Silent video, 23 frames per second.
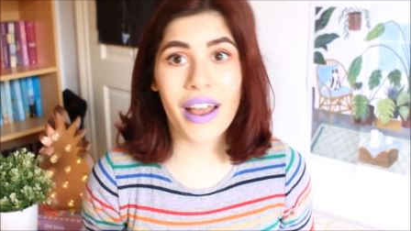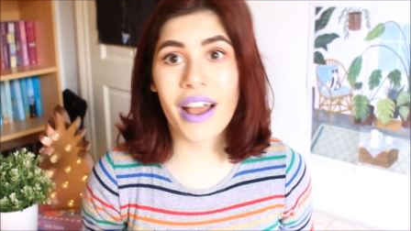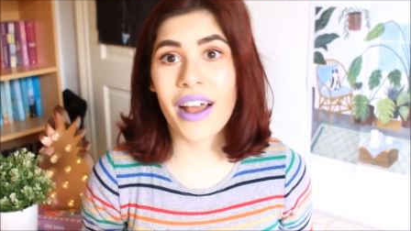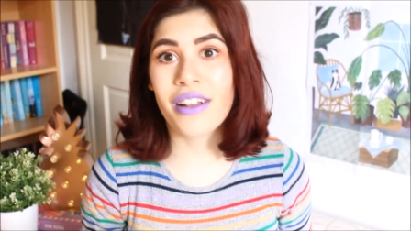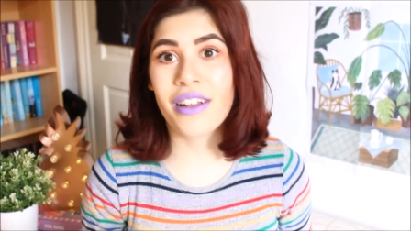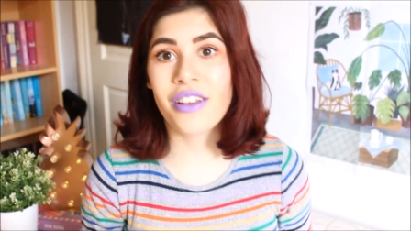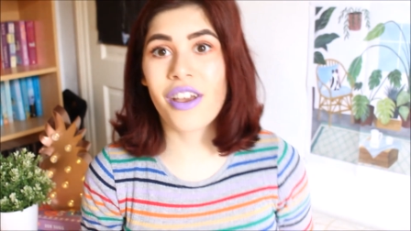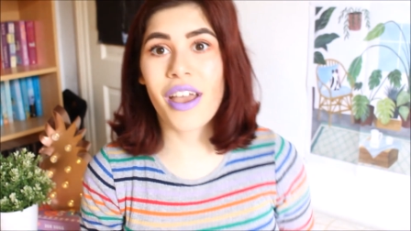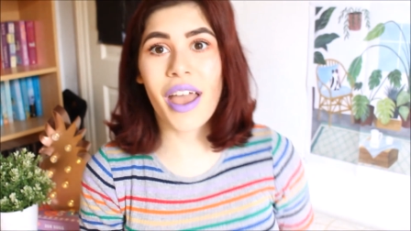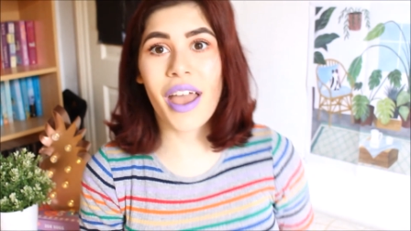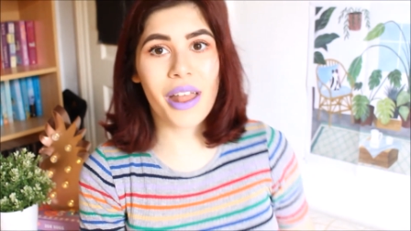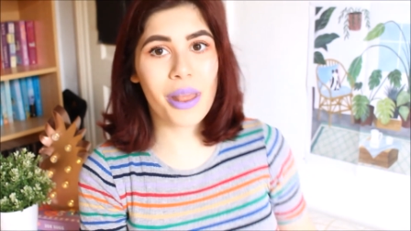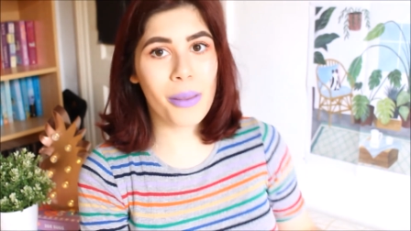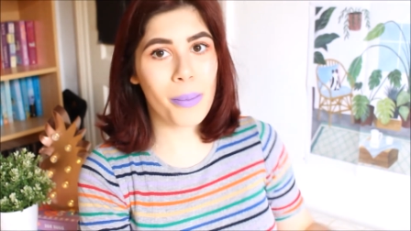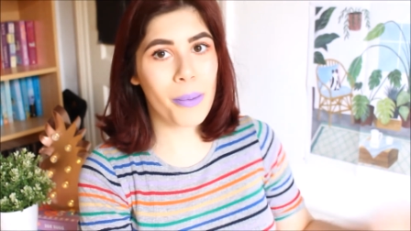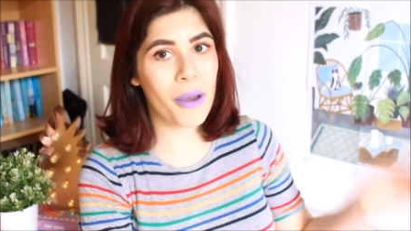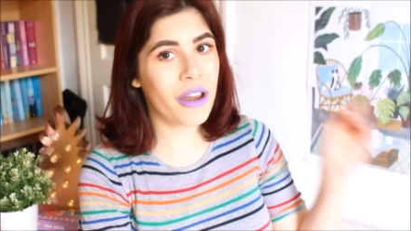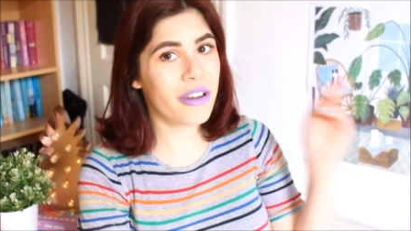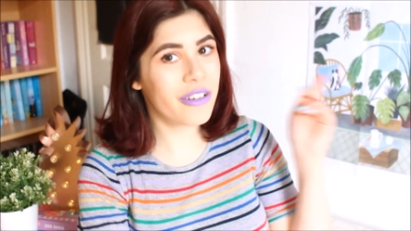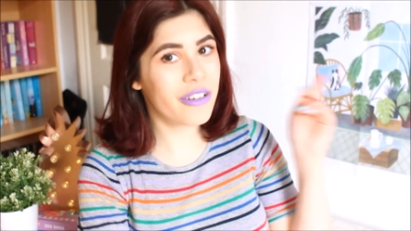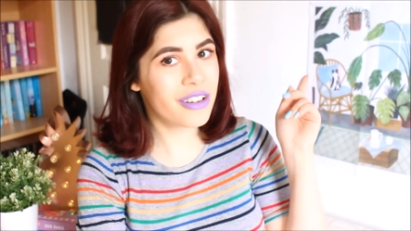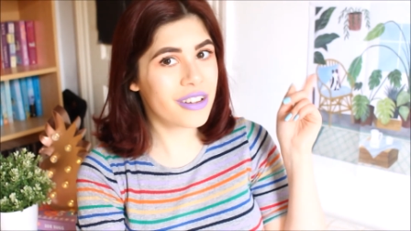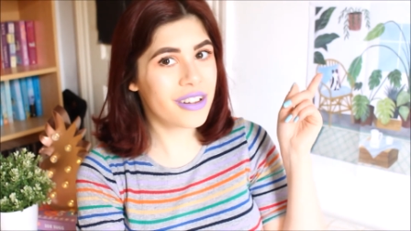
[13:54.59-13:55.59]
And you get the
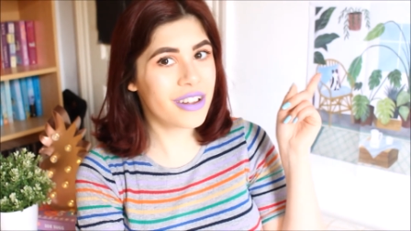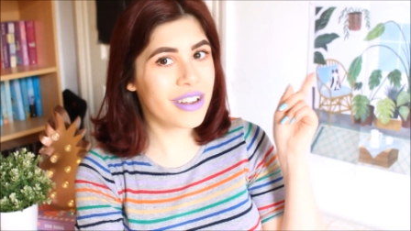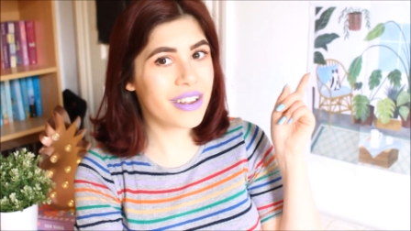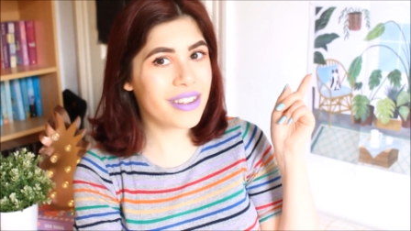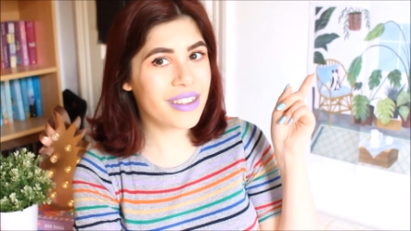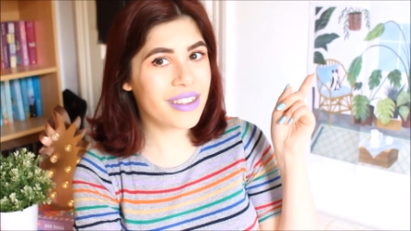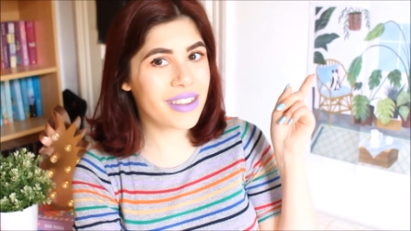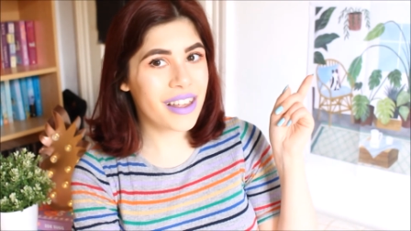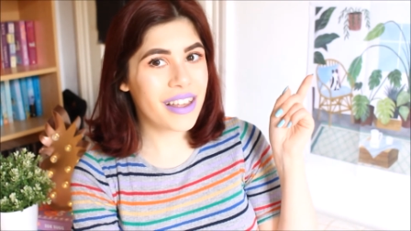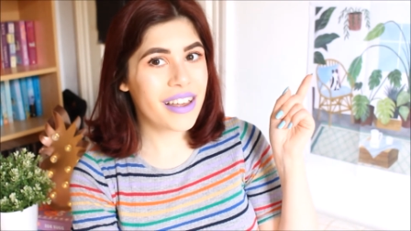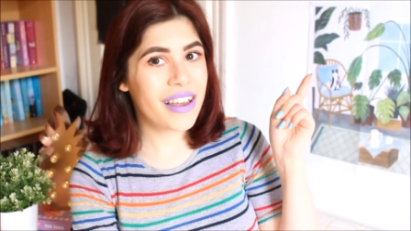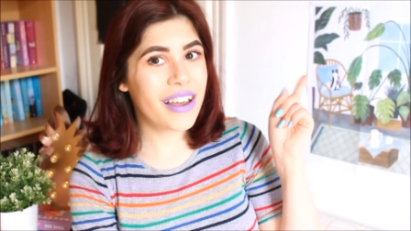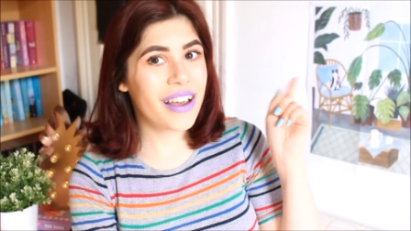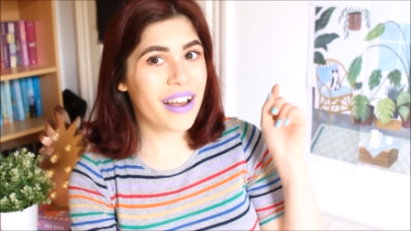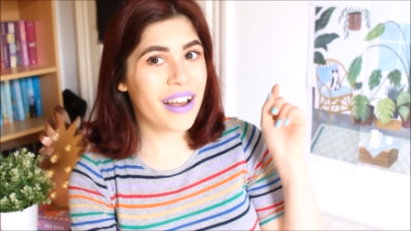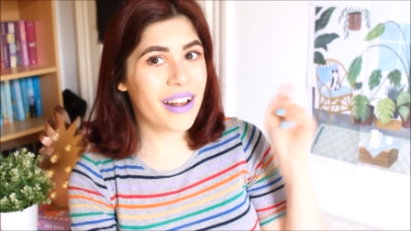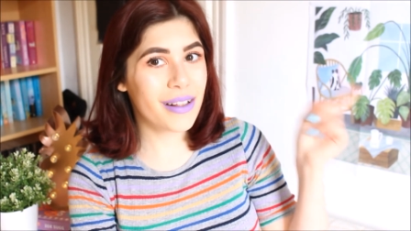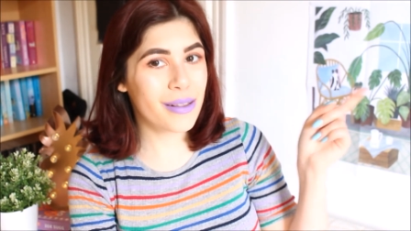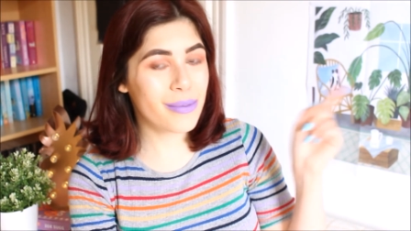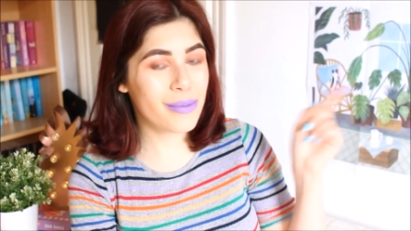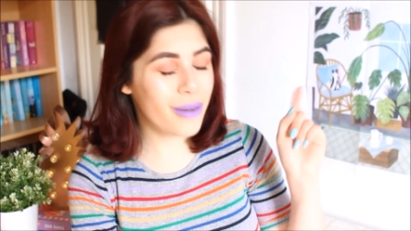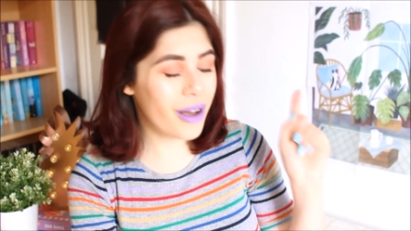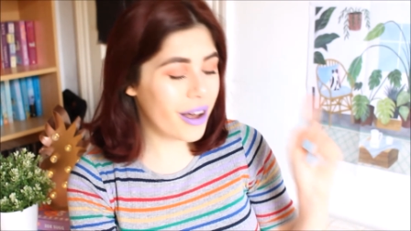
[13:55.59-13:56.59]
posters
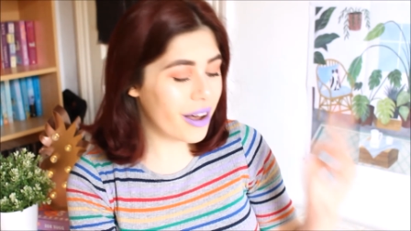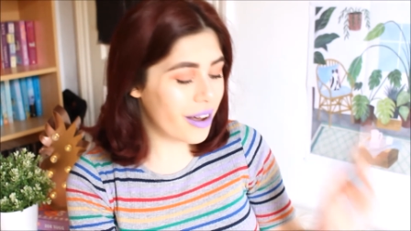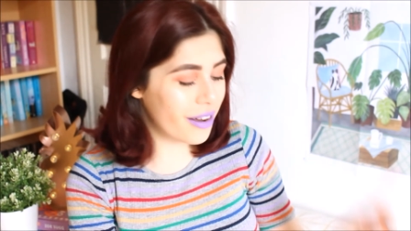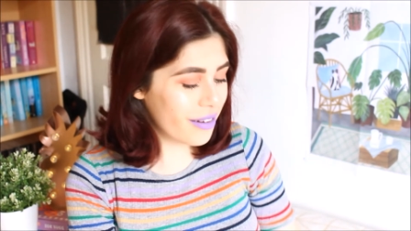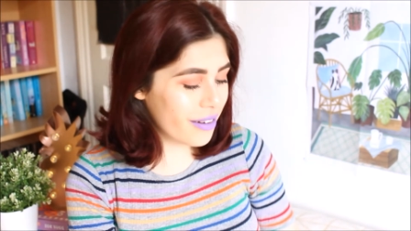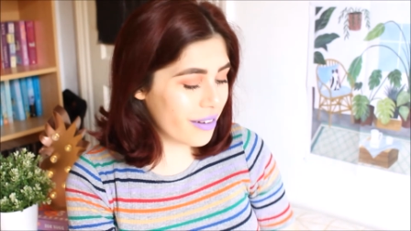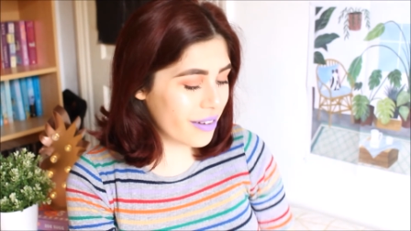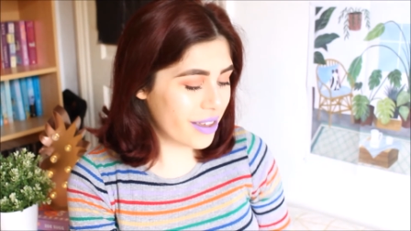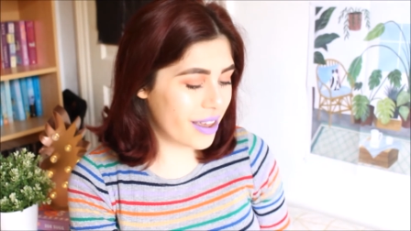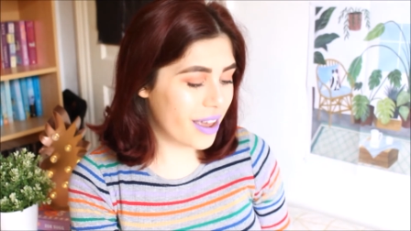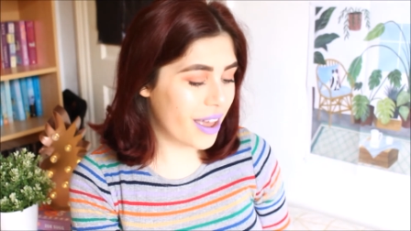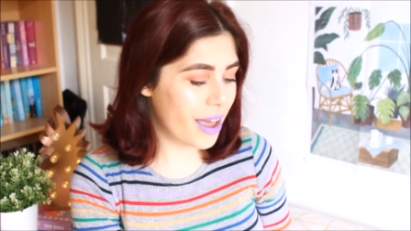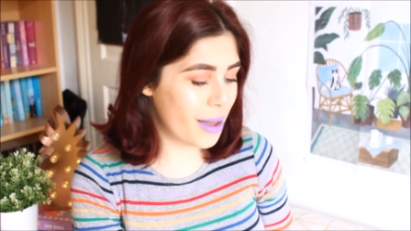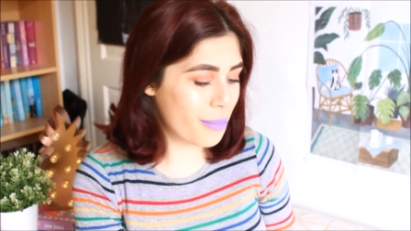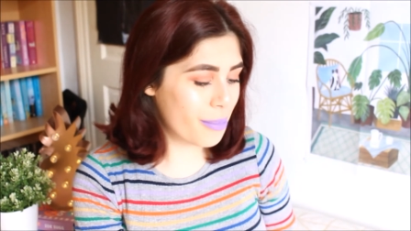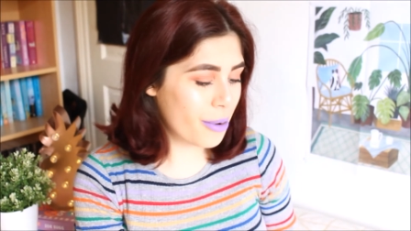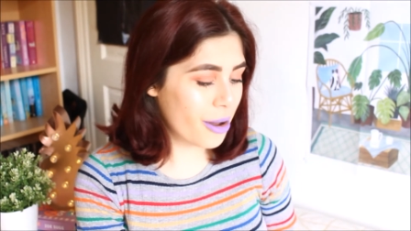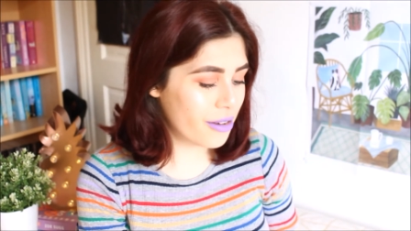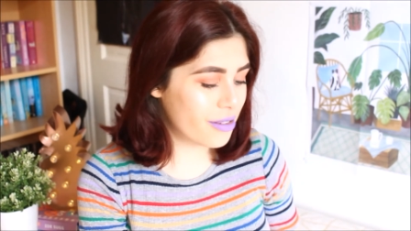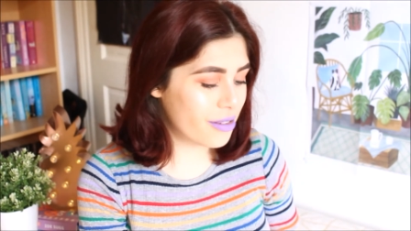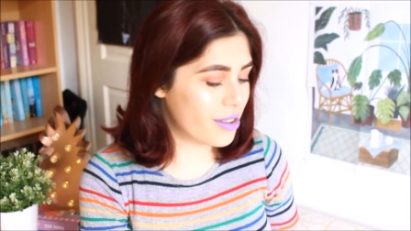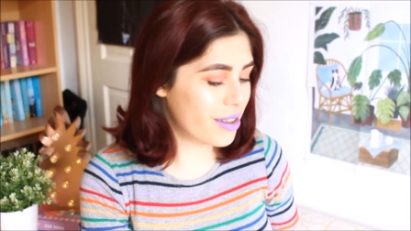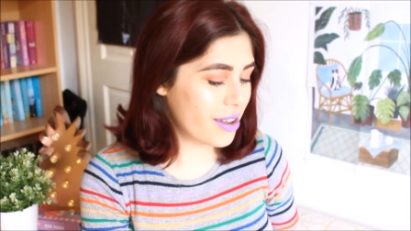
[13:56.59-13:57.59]
as well. You get
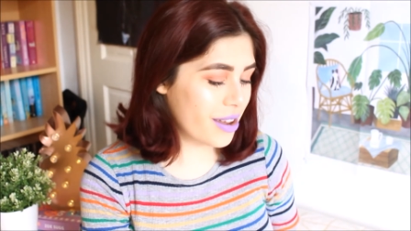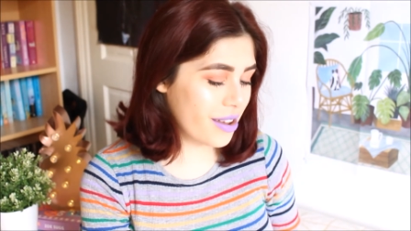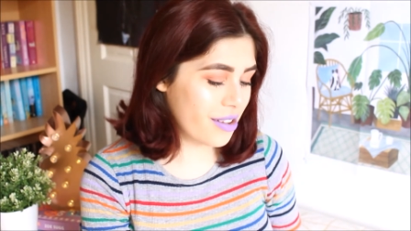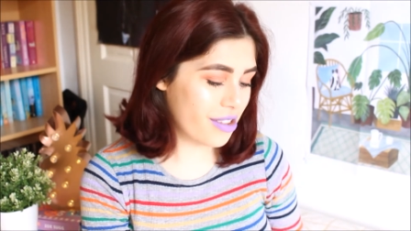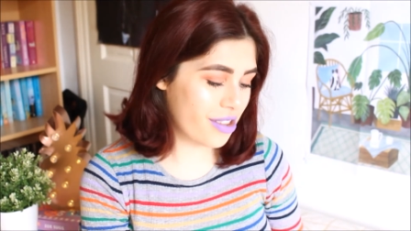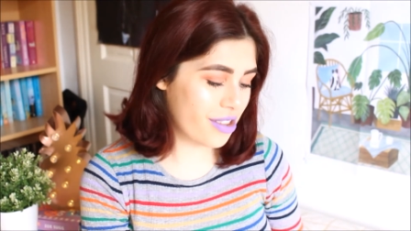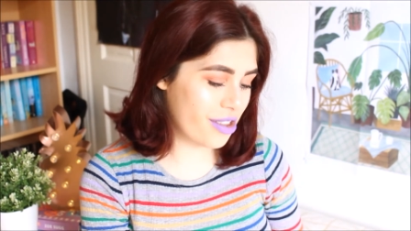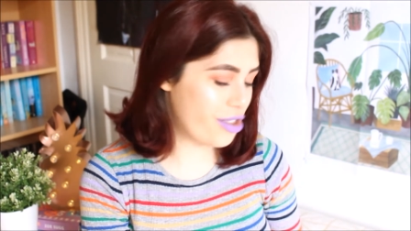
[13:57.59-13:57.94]
posters in each